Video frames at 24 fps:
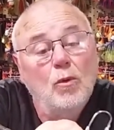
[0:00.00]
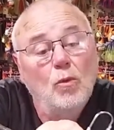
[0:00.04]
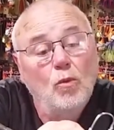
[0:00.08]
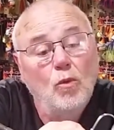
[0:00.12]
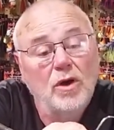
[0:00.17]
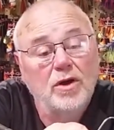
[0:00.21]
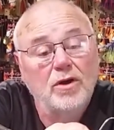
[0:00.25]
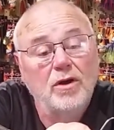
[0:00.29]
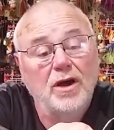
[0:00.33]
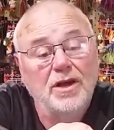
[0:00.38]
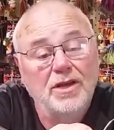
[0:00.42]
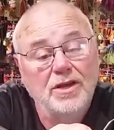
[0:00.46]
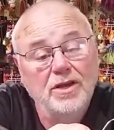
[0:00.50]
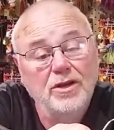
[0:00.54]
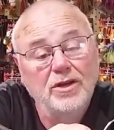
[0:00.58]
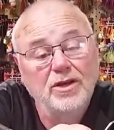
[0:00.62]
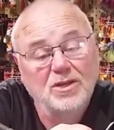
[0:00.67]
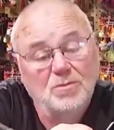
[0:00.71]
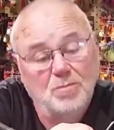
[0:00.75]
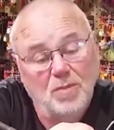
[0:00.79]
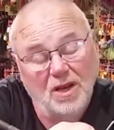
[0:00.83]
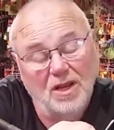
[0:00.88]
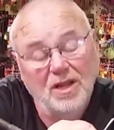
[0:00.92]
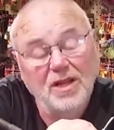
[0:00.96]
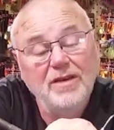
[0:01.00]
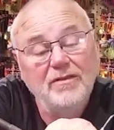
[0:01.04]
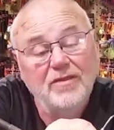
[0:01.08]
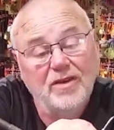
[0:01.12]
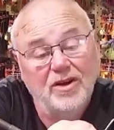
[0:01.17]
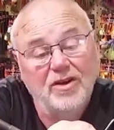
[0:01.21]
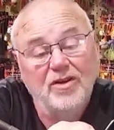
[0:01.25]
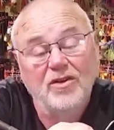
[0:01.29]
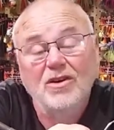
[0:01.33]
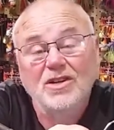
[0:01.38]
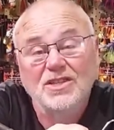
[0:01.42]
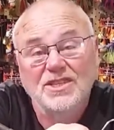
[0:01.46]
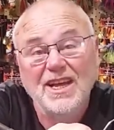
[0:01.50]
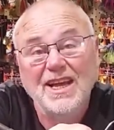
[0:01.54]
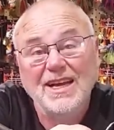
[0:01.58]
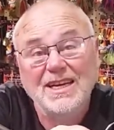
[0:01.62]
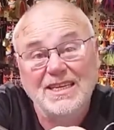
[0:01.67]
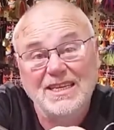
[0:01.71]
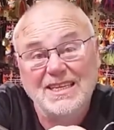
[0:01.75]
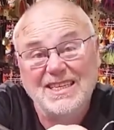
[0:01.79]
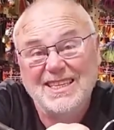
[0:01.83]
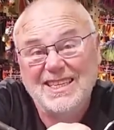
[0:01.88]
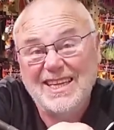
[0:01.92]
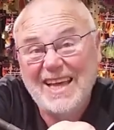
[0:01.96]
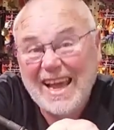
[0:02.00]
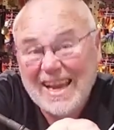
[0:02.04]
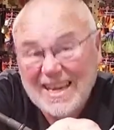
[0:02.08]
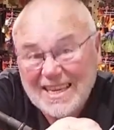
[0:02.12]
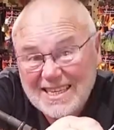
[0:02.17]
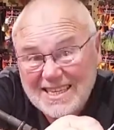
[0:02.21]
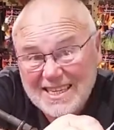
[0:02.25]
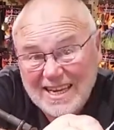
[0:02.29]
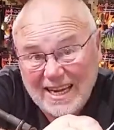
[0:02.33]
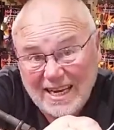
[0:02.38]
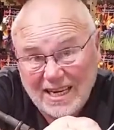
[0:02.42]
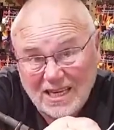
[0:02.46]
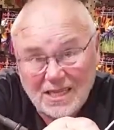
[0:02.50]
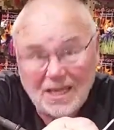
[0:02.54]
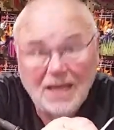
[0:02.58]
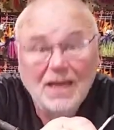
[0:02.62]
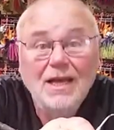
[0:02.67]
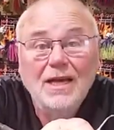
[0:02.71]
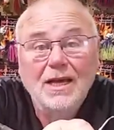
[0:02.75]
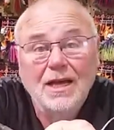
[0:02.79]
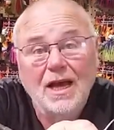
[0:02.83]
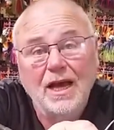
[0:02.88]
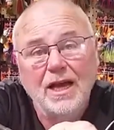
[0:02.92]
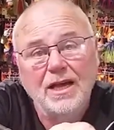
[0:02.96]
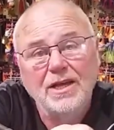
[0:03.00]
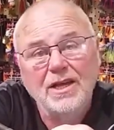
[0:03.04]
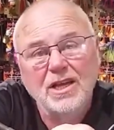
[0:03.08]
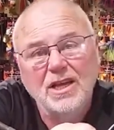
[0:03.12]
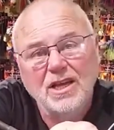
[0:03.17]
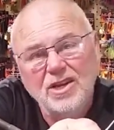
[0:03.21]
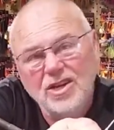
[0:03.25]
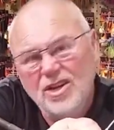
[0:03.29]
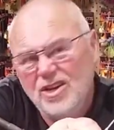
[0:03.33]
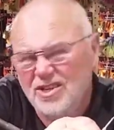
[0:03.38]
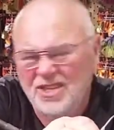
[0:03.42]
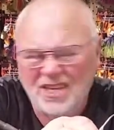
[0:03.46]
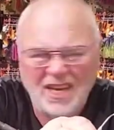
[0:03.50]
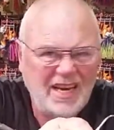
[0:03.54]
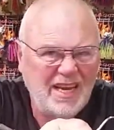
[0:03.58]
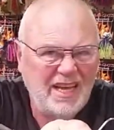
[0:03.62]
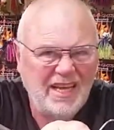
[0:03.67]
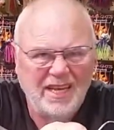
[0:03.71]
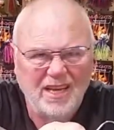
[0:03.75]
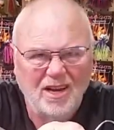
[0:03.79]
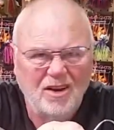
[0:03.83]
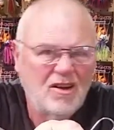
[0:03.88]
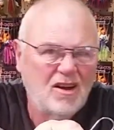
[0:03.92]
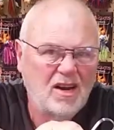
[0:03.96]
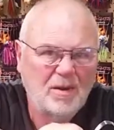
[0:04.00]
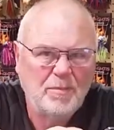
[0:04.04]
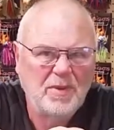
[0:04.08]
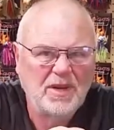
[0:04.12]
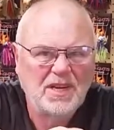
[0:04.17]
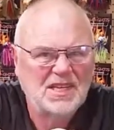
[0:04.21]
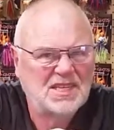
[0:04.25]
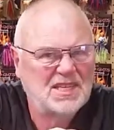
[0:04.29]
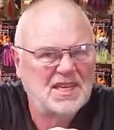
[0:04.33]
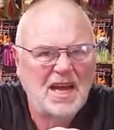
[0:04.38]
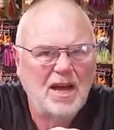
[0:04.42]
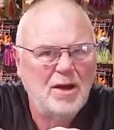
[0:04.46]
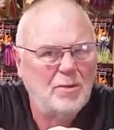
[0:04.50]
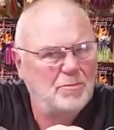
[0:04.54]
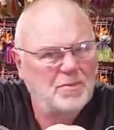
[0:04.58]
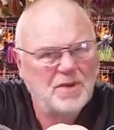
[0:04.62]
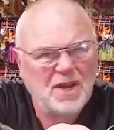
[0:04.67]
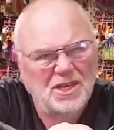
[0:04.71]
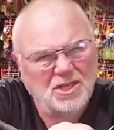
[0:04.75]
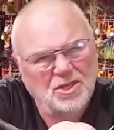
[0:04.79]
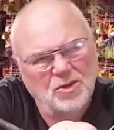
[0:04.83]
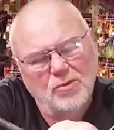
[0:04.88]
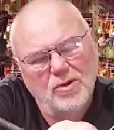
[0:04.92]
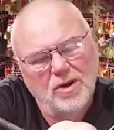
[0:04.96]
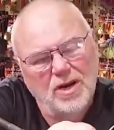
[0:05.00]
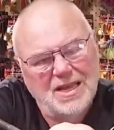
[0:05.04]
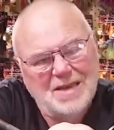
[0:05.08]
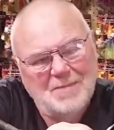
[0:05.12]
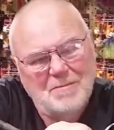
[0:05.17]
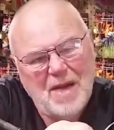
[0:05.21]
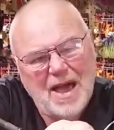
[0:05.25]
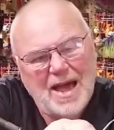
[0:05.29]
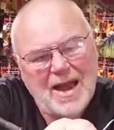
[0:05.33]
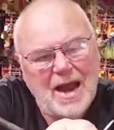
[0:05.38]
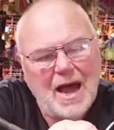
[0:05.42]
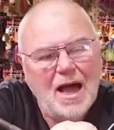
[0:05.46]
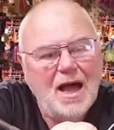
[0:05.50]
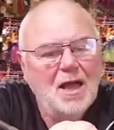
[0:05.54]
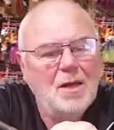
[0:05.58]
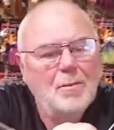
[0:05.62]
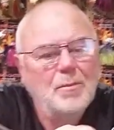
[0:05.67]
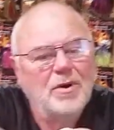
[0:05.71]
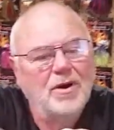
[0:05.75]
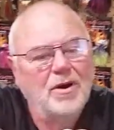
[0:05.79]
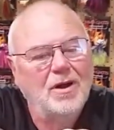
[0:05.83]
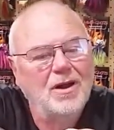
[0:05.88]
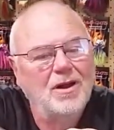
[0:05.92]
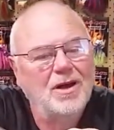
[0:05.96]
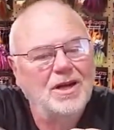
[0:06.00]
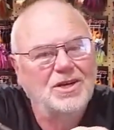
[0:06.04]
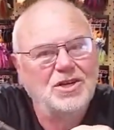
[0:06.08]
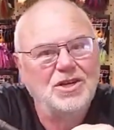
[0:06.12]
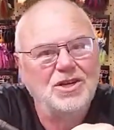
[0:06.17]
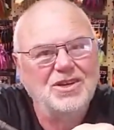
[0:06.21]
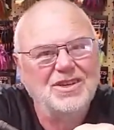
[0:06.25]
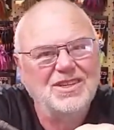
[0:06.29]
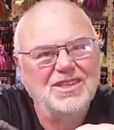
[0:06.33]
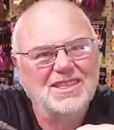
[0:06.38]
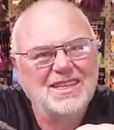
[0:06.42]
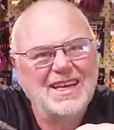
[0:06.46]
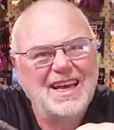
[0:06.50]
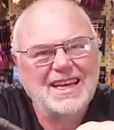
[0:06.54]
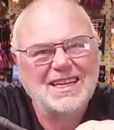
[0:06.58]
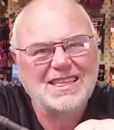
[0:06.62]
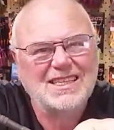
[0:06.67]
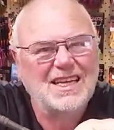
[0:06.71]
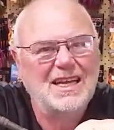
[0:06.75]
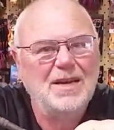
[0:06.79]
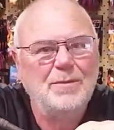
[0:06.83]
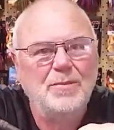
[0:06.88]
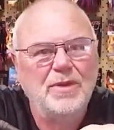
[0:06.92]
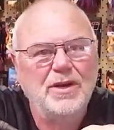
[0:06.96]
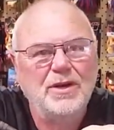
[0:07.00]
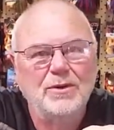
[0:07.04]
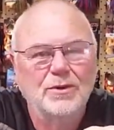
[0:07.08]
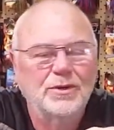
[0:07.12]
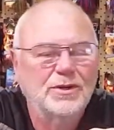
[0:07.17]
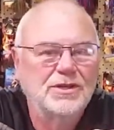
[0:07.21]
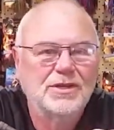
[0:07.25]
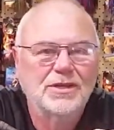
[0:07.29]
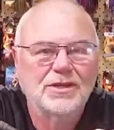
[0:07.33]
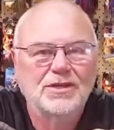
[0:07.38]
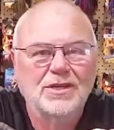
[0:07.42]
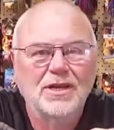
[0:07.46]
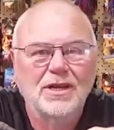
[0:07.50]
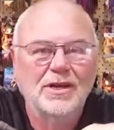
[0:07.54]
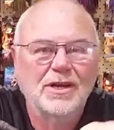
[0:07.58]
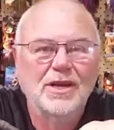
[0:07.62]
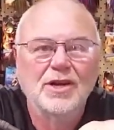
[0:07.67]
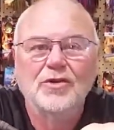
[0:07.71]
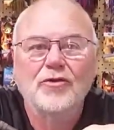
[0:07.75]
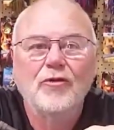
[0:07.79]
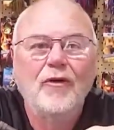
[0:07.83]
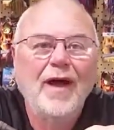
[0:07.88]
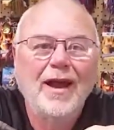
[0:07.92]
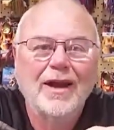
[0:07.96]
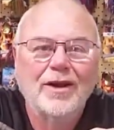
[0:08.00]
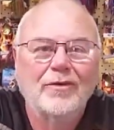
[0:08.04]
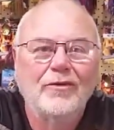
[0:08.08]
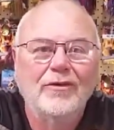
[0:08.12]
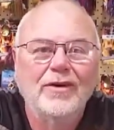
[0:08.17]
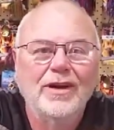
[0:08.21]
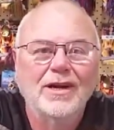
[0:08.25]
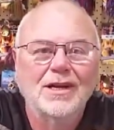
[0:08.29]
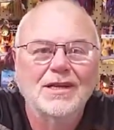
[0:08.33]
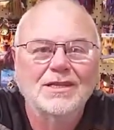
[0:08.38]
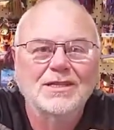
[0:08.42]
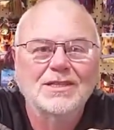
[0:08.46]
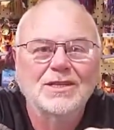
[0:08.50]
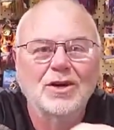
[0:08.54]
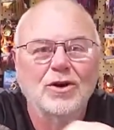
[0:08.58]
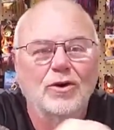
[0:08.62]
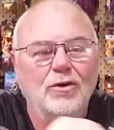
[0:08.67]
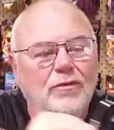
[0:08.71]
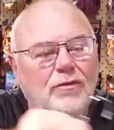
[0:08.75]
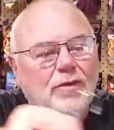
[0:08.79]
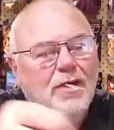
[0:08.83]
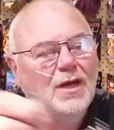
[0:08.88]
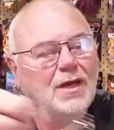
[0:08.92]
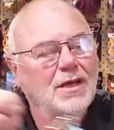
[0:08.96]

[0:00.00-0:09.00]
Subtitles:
What I use, believe it or not, it's actually sack scent. You can use any you like, bit of soap, doesn't really matter, but I like to use sack scent because it's an attractor in itself.